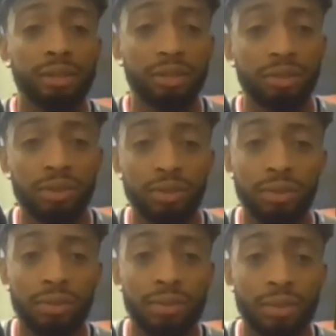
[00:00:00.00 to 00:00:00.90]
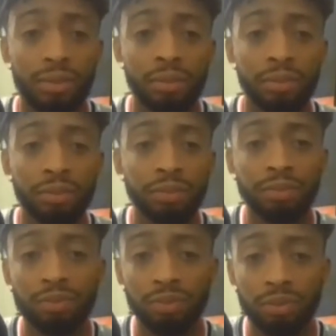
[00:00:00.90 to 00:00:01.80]

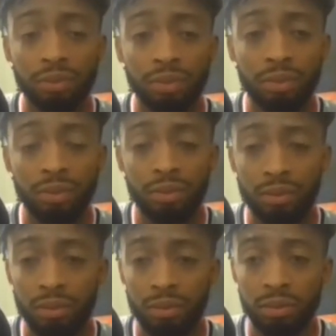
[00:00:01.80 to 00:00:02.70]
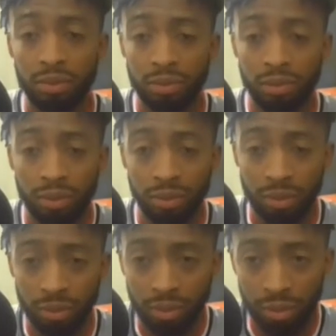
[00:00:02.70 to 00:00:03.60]

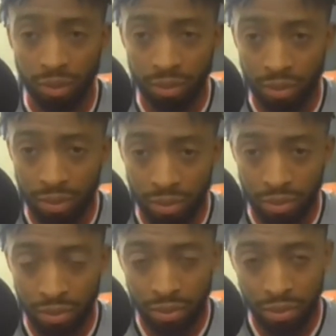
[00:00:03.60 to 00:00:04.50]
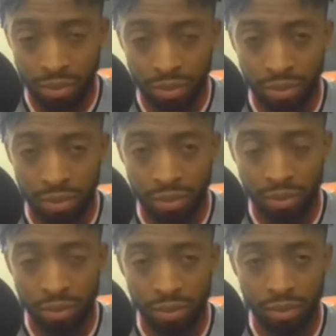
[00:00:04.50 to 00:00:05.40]

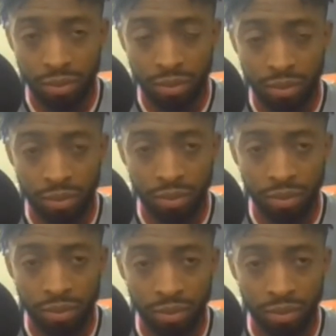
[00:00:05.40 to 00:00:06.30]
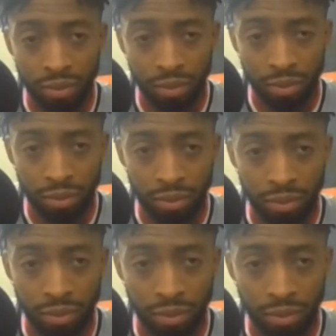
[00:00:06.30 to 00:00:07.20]

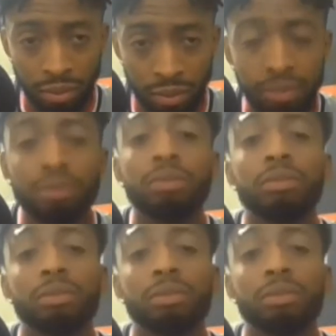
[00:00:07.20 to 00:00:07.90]
The person shown says nothing.